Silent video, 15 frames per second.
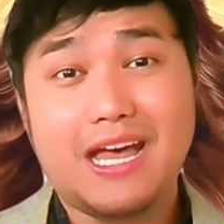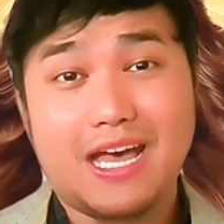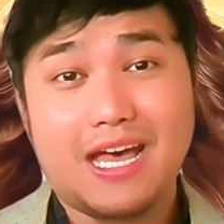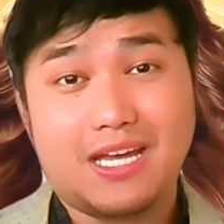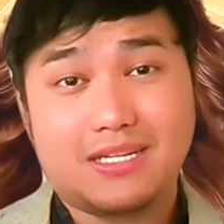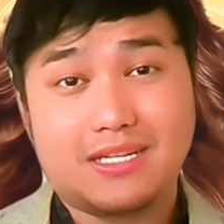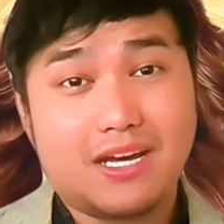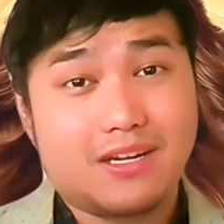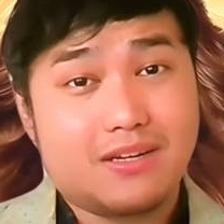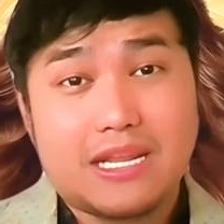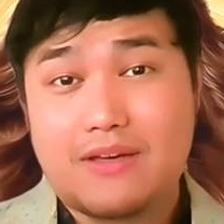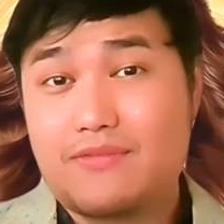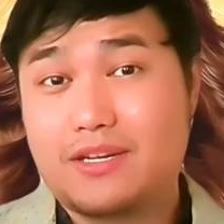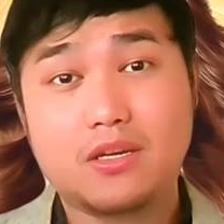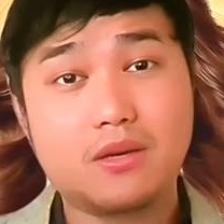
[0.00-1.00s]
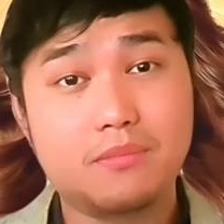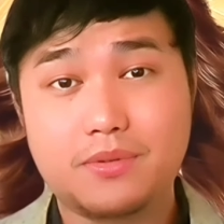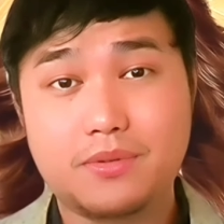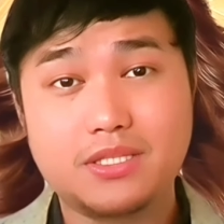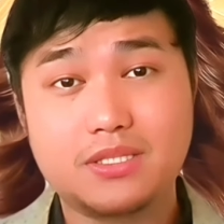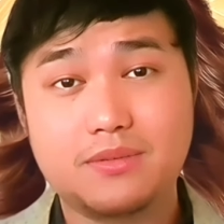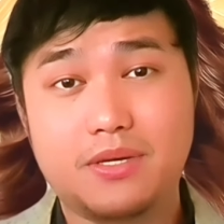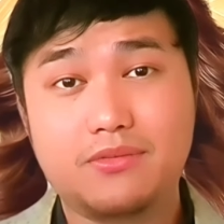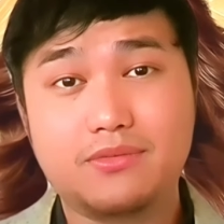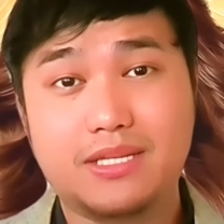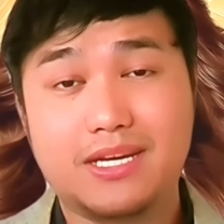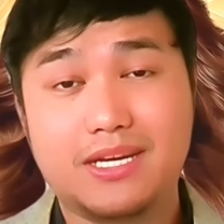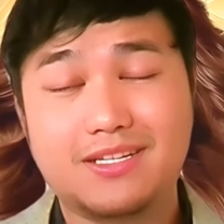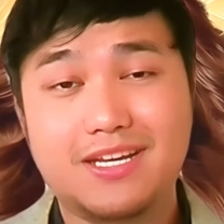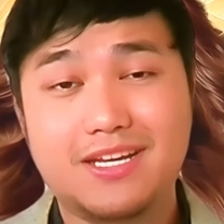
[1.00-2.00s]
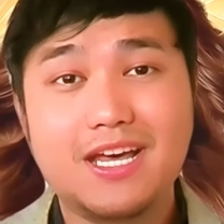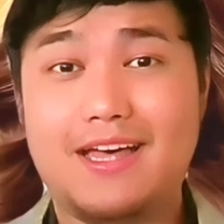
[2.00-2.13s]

and I don't have any complaints about that.